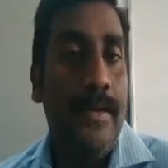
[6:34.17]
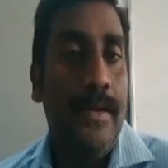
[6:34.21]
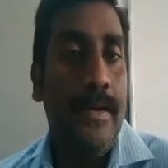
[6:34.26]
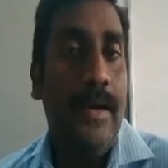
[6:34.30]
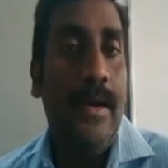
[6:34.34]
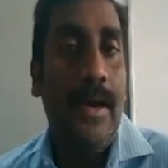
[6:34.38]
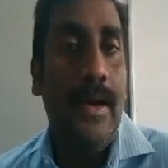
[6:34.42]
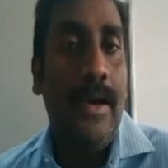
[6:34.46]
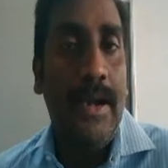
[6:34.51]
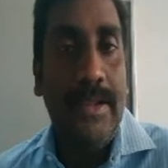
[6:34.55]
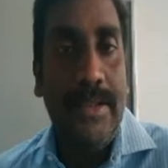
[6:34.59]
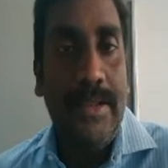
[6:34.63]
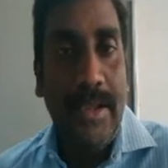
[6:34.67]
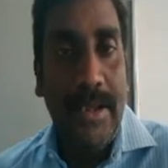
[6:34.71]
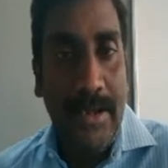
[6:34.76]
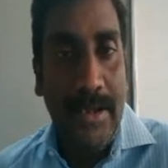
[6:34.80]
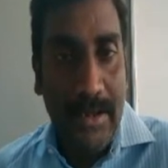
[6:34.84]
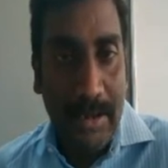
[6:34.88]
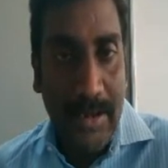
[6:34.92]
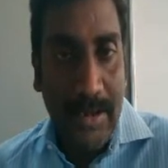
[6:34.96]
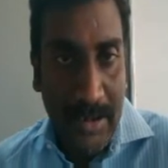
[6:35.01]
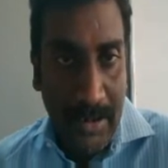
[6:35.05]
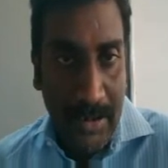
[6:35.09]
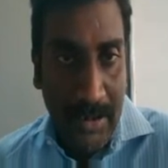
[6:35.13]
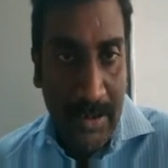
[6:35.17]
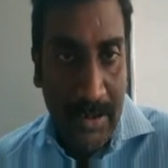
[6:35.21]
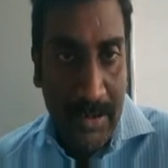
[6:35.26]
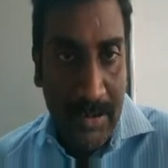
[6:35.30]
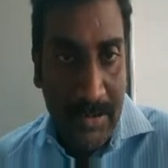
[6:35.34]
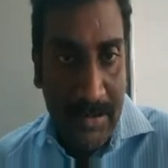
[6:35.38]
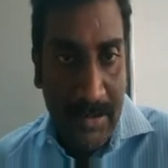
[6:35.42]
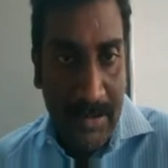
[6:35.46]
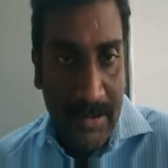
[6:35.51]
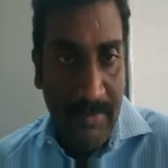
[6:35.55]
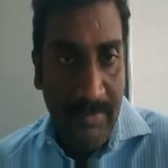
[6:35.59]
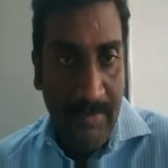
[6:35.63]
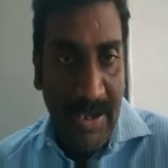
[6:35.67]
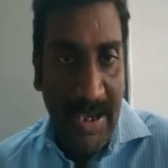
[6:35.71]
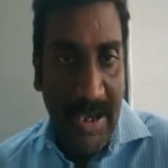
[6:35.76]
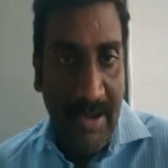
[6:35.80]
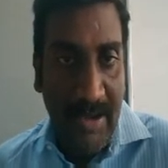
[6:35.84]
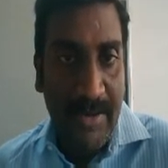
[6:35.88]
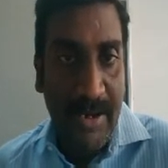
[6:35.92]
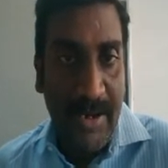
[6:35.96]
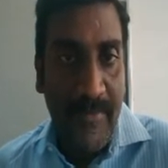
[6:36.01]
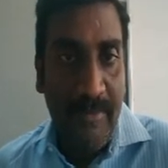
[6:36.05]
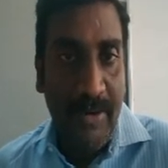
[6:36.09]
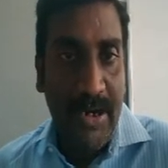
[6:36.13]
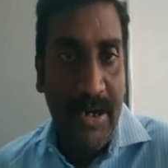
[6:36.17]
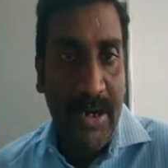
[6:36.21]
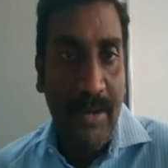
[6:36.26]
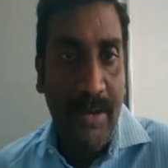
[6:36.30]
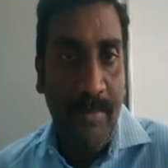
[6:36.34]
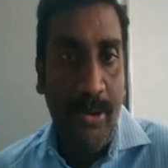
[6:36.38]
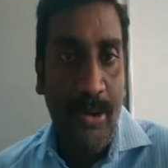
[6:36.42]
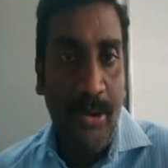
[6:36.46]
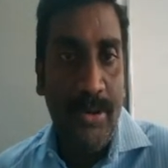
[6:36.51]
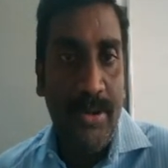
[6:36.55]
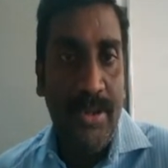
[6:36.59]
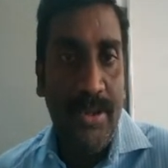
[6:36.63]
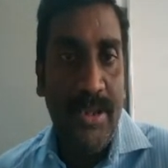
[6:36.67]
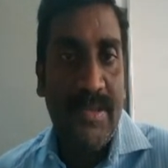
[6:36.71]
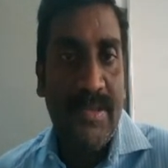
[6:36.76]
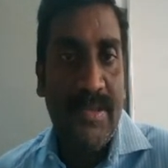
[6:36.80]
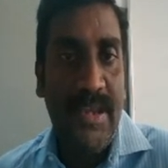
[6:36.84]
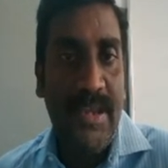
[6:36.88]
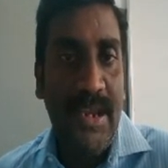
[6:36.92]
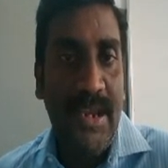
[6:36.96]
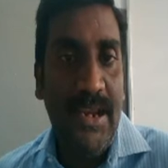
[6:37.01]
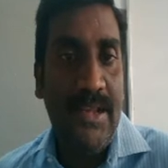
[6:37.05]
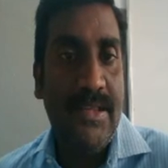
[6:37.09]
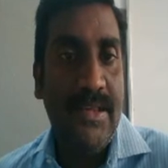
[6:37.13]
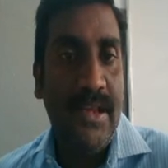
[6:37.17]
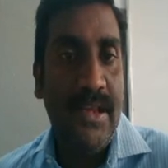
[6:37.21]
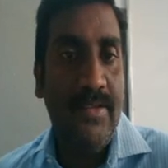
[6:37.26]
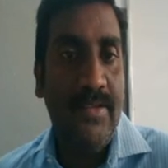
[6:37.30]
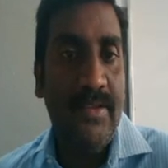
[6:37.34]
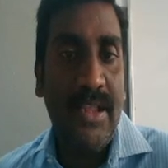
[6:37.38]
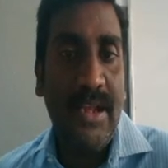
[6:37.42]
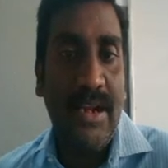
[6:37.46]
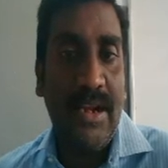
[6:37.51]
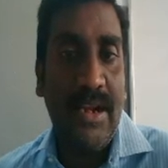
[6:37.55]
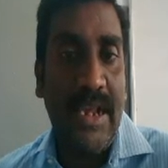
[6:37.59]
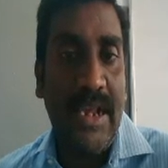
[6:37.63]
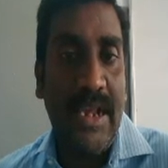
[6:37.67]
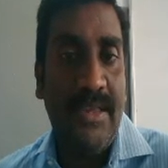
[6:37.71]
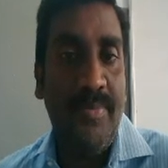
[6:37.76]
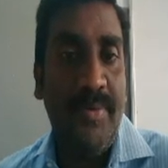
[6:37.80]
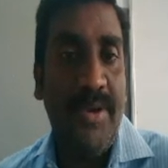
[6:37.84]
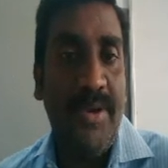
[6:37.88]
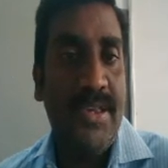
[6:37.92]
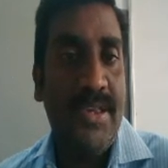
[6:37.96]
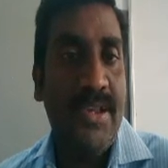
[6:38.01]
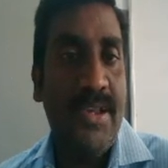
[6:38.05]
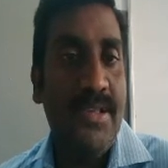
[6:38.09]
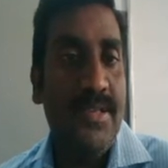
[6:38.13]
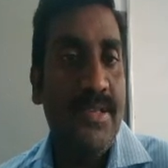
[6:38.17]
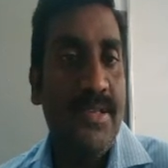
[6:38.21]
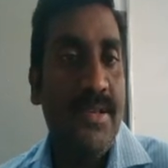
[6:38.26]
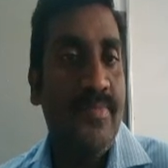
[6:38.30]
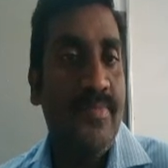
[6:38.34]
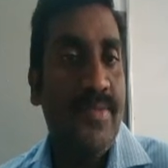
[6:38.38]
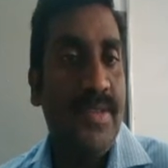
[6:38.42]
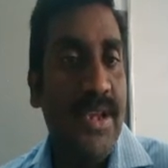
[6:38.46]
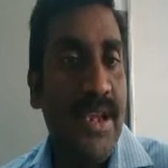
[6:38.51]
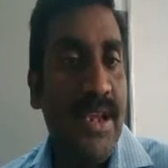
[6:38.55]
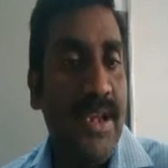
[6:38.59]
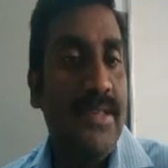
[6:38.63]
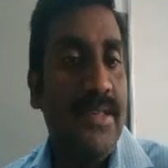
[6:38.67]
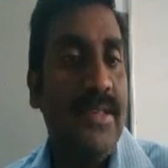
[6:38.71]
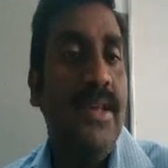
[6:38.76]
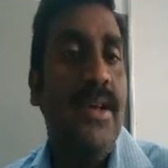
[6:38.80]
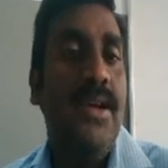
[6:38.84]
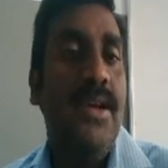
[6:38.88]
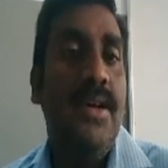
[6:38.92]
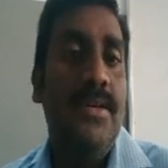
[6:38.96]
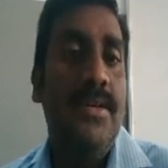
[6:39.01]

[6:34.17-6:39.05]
I think that we have covered about the steels and the classifications of steels.